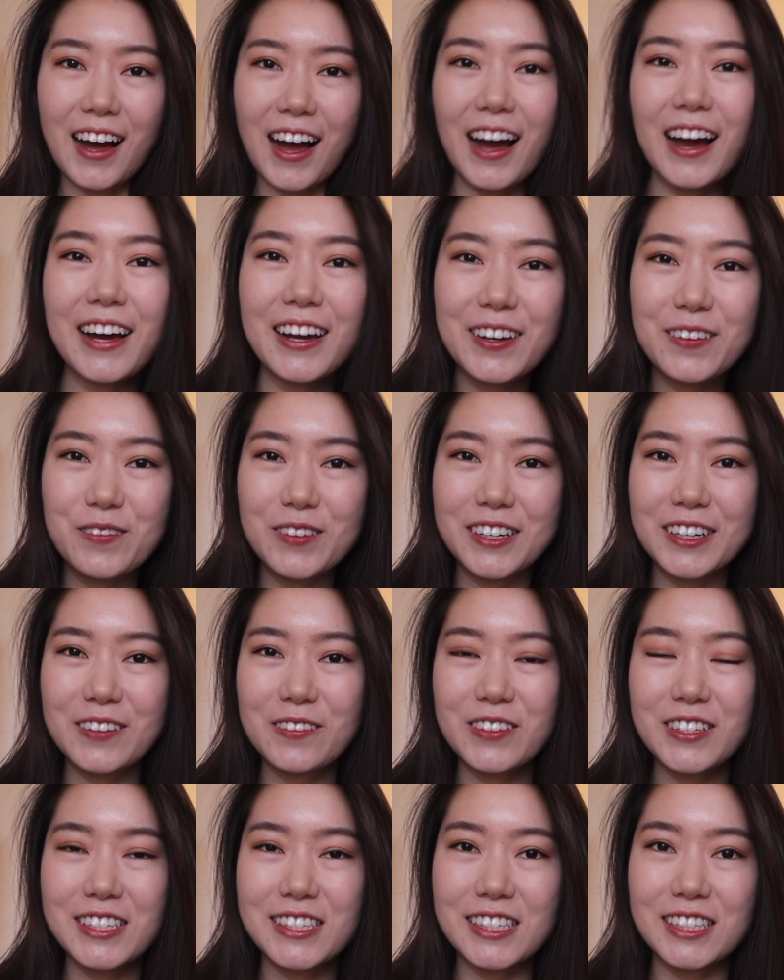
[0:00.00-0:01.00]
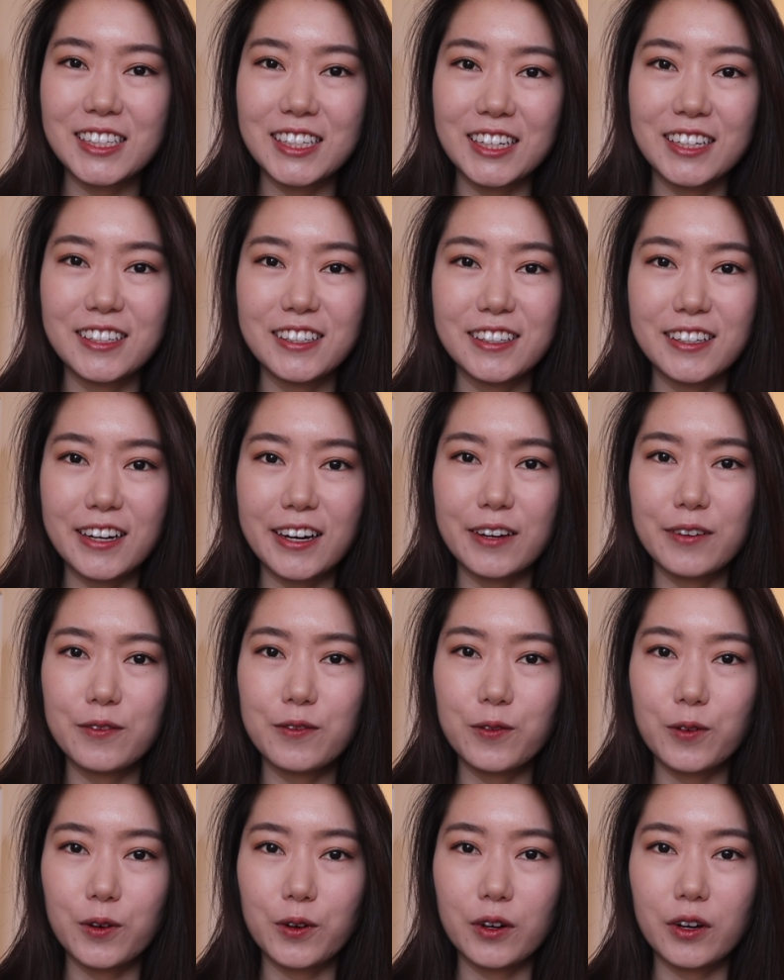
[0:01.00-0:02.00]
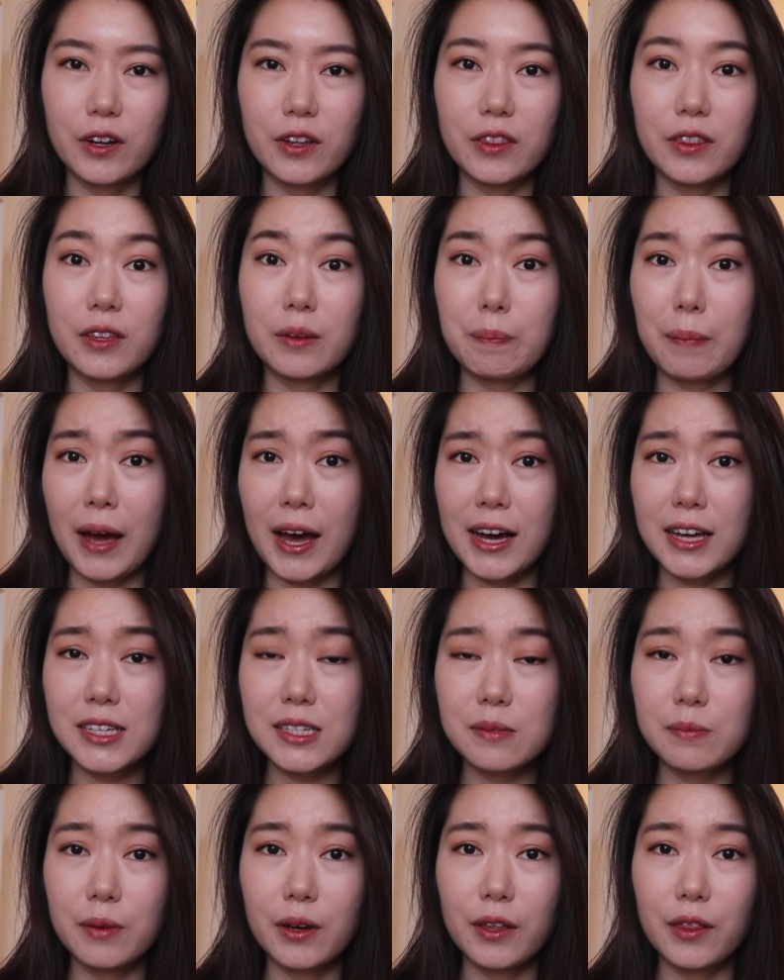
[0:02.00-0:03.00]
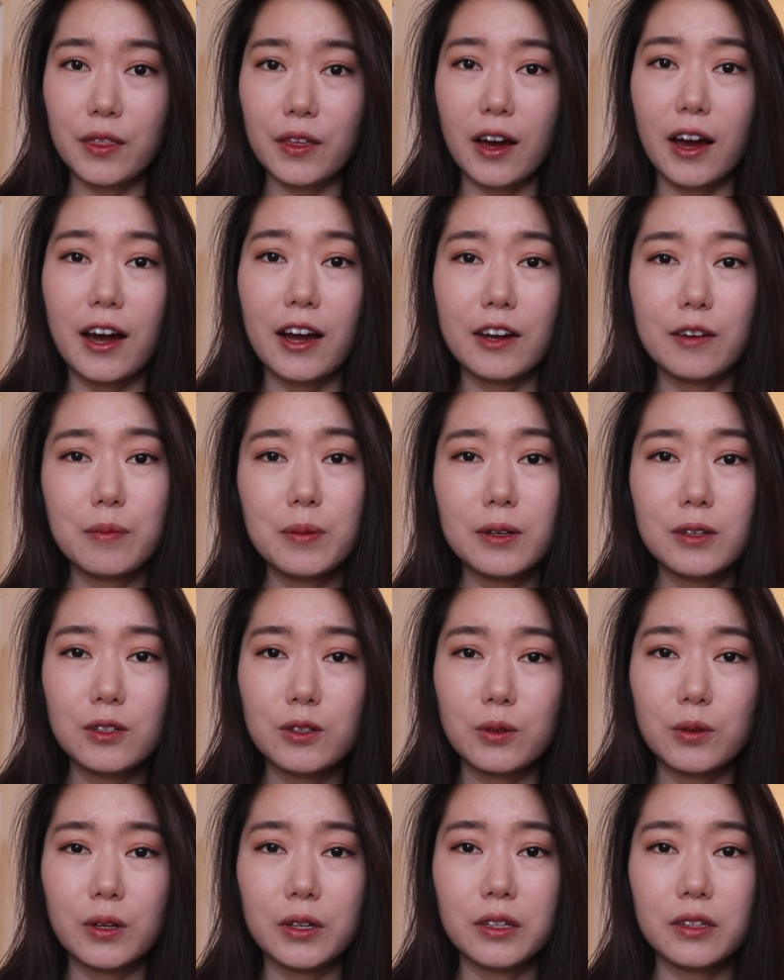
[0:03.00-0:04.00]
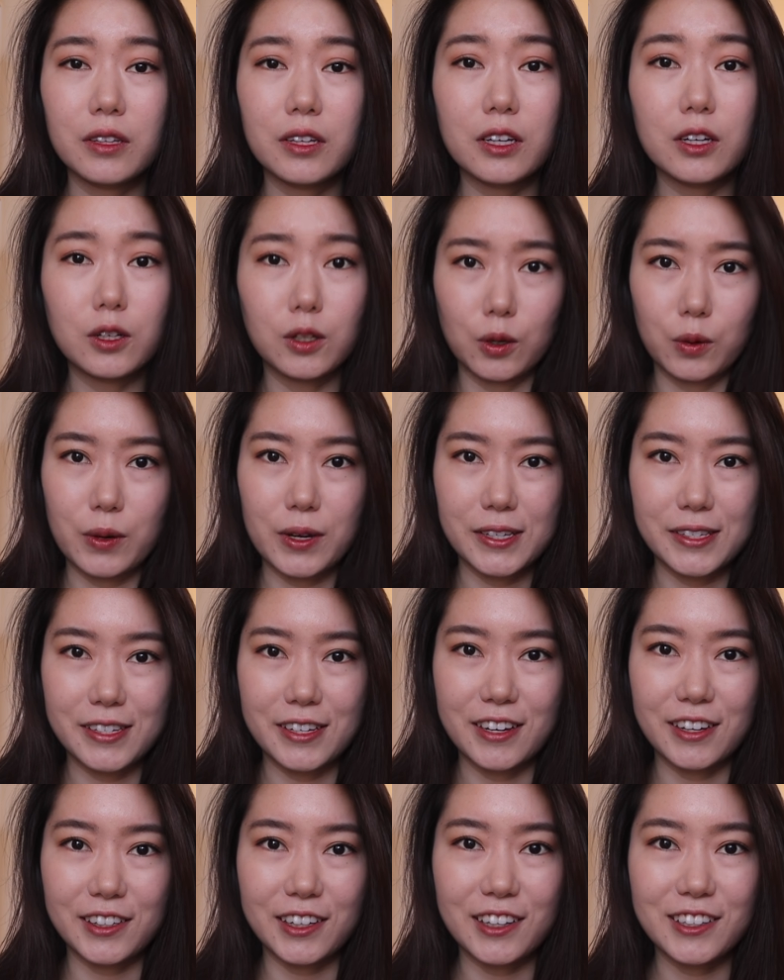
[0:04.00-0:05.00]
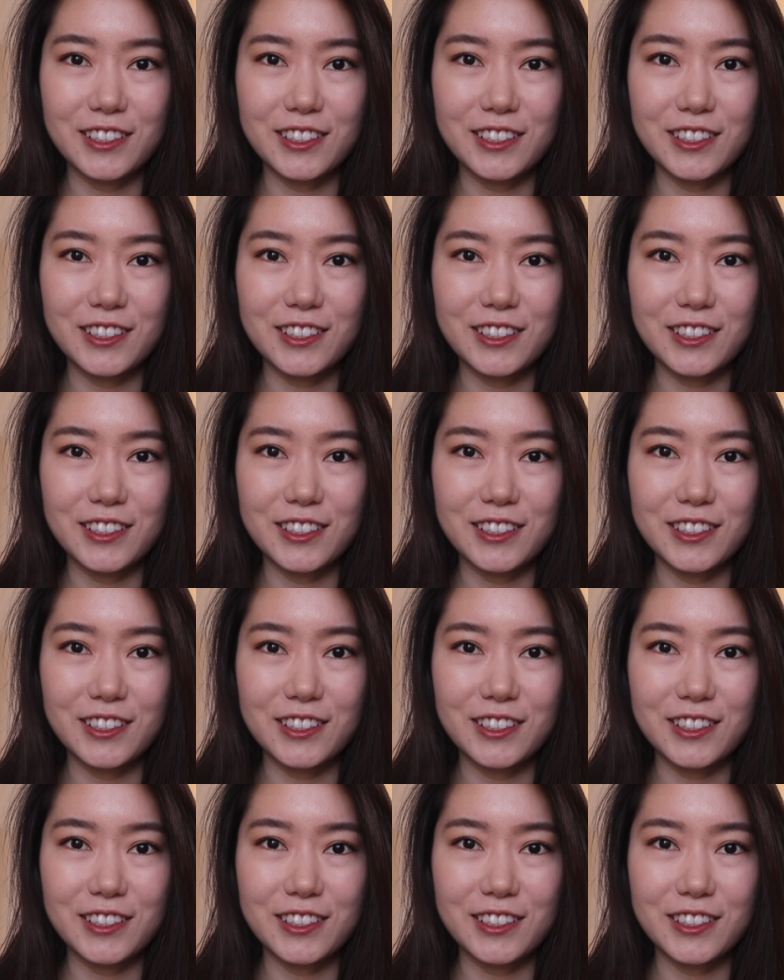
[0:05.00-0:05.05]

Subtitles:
Hi, my name is Nina, and for the past month, I've been doing the Chloe Ting